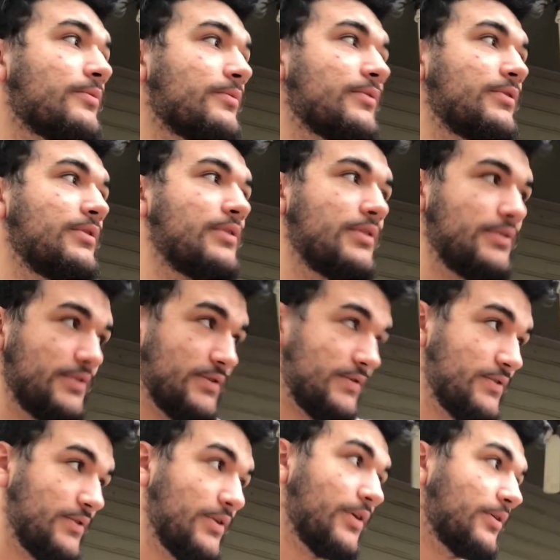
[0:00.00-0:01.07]
You could just,
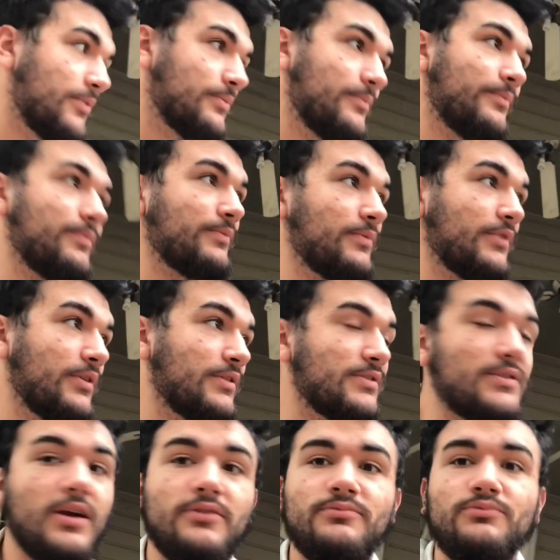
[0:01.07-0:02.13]
it's
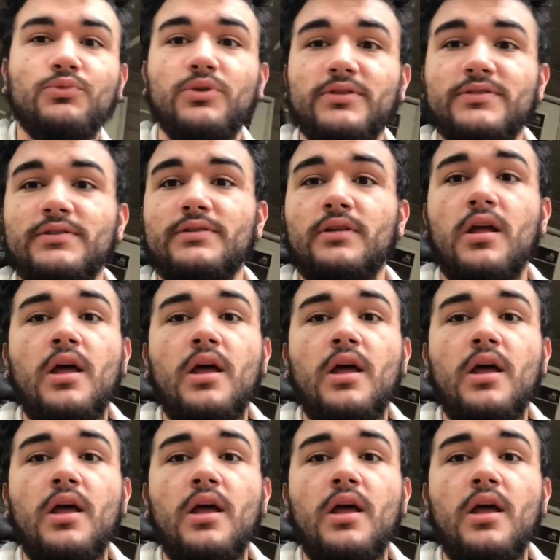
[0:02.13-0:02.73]
not worth it.